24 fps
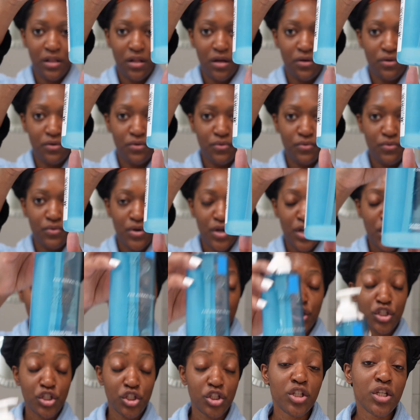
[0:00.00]
low.
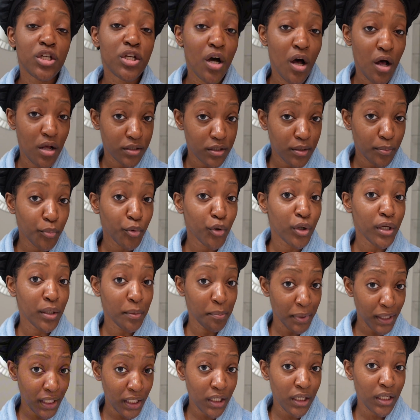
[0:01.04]
She costs a pretty
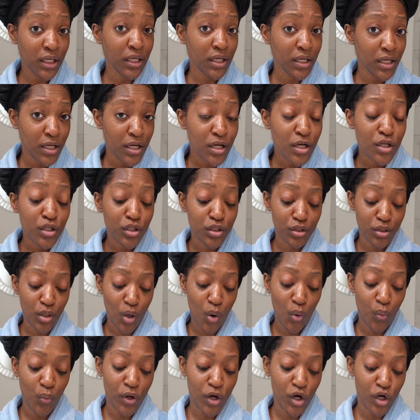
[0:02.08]
penny.
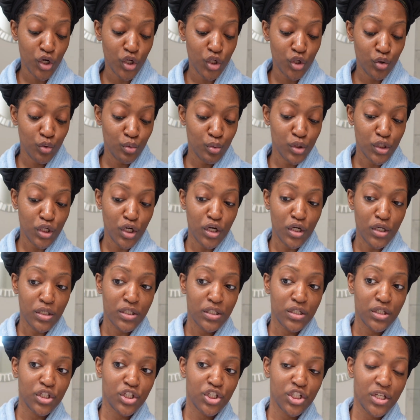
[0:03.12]
So we're gonna use her
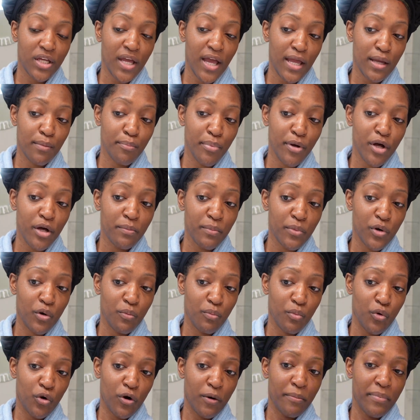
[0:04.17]
until she can't pump no
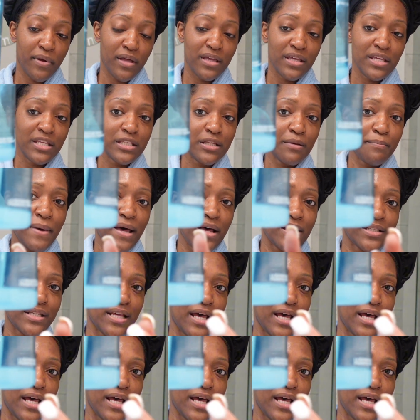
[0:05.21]
more, but it's about